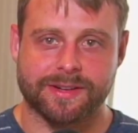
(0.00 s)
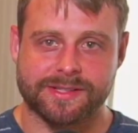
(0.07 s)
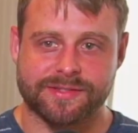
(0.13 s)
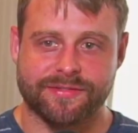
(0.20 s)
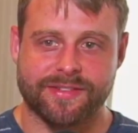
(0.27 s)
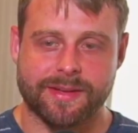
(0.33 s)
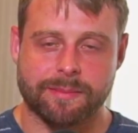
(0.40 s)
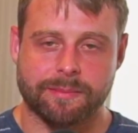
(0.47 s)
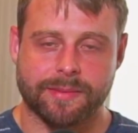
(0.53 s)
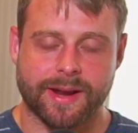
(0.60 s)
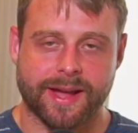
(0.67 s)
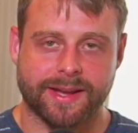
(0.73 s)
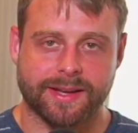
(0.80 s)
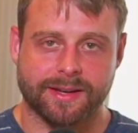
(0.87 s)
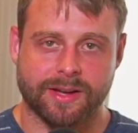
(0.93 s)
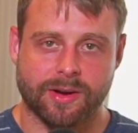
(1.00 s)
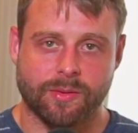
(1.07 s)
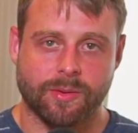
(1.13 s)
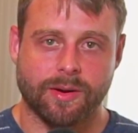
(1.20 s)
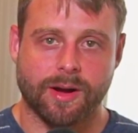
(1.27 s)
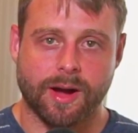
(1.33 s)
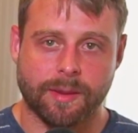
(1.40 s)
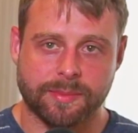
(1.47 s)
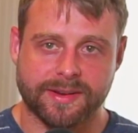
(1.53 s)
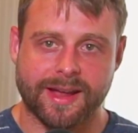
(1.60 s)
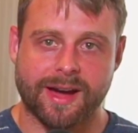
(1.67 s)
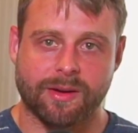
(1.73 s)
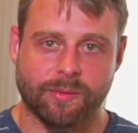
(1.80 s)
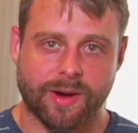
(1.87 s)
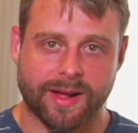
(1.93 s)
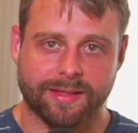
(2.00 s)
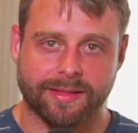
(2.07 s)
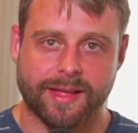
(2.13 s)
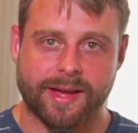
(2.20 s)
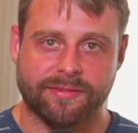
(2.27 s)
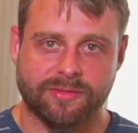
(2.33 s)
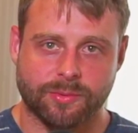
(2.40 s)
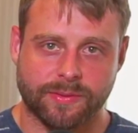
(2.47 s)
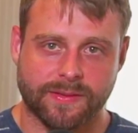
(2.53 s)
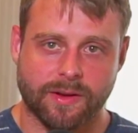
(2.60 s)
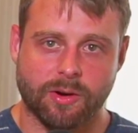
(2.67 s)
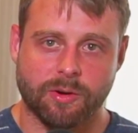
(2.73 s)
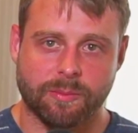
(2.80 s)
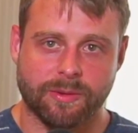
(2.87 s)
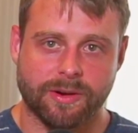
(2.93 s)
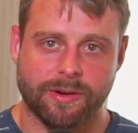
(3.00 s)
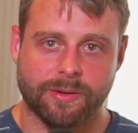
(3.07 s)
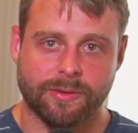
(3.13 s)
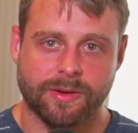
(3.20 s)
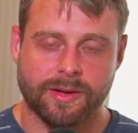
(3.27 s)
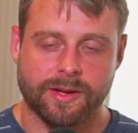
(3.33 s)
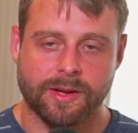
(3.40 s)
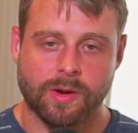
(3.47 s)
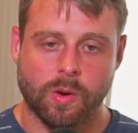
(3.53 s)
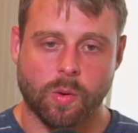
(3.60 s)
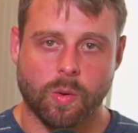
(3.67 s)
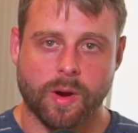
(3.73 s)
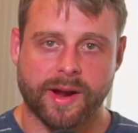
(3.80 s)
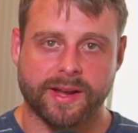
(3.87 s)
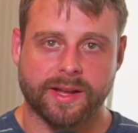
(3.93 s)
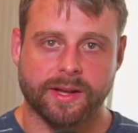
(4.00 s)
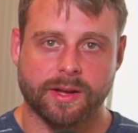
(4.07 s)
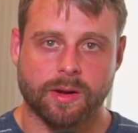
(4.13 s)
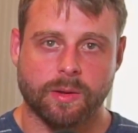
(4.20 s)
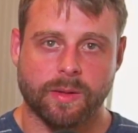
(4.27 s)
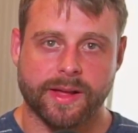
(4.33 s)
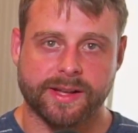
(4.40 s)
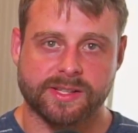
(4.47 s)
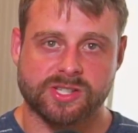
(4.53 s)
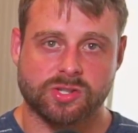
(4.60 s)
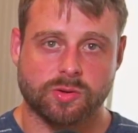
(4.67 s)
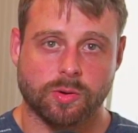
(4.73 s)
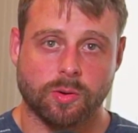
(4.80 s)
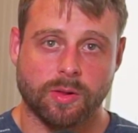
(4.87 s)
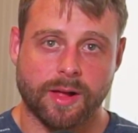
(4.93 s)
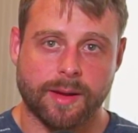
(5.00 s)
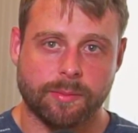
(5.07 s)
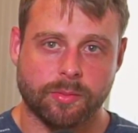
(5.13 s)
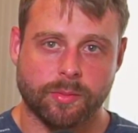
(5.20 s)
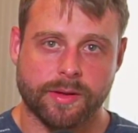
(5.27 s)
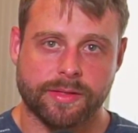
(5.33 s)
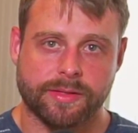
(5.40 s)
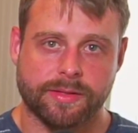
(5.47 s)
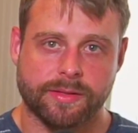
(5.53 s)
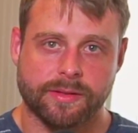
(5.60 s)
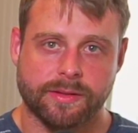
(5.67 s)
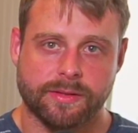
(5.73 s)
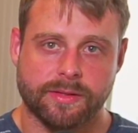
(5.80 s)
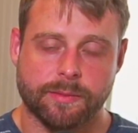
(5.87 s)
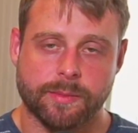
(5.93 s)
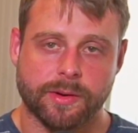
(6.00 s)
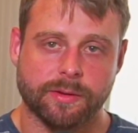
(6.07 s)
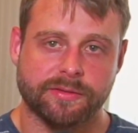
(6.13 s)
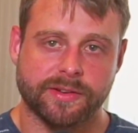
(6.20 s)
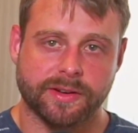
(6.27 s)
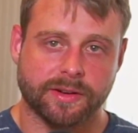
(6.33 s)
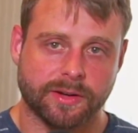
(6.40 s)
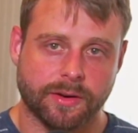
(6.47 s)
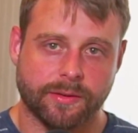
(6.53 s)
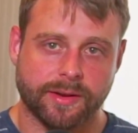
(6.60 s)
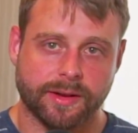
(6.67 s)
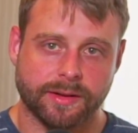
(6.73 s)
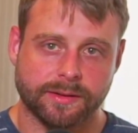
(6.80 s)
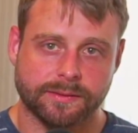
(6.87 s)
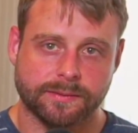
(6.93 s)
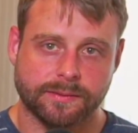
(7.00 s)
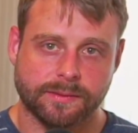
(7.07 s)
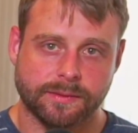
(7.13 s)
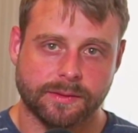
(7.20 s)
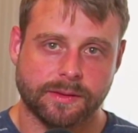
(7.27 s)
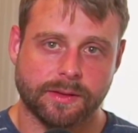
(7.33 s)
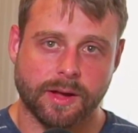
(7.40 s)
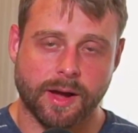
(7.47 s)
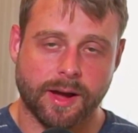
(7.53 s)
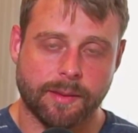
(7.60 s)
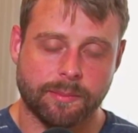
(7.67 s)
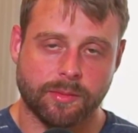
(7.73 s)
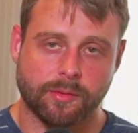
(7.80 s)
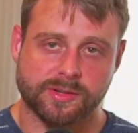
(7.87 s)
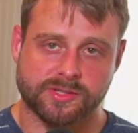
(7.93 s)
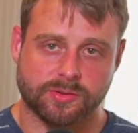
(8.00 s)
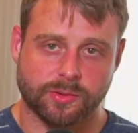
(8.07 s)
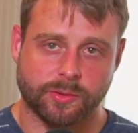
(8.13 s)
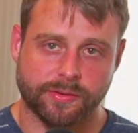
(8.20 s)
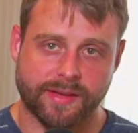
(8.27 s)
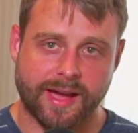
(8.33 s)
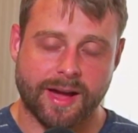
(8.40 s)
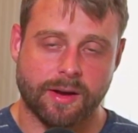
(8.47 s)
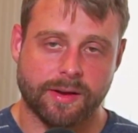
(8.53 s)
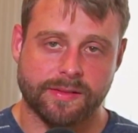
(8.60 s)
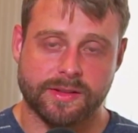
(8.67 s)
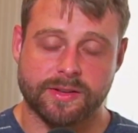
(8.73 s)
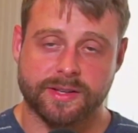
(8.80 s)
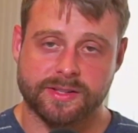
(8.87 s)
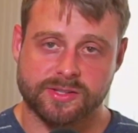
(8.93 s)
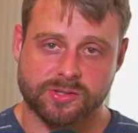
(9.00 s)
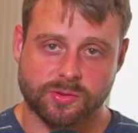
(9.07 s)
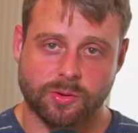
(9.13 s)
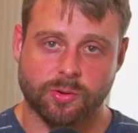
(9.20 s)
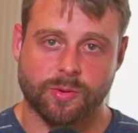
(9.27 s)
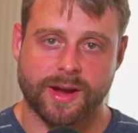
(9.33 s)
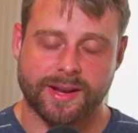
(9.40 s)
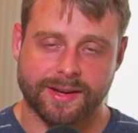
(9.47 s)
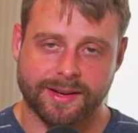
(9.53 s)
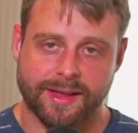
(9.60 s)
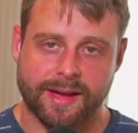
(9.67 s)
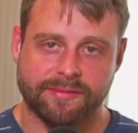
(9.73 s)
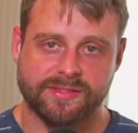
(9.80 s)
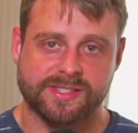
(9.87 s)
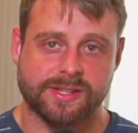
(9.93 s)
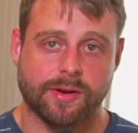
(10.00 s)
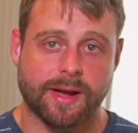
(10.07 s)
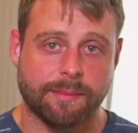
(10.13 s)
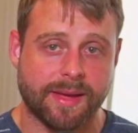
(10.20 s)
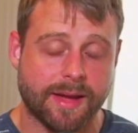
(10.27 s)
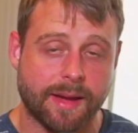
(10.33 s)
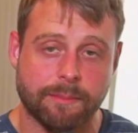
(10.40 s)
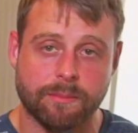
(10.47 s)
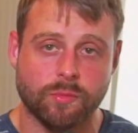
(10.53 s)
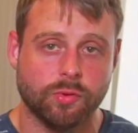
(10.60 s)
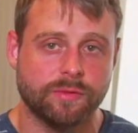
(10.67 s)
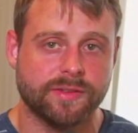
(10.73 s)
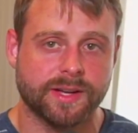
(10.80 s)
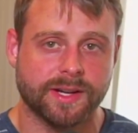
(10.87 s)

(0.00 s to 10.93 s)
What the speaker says: as Vim, but I can go up, down, right, left with the home row, or I can go like scroll up with the middle finger going up, or scroll down, and then you can scroll right and left. So I'm moving.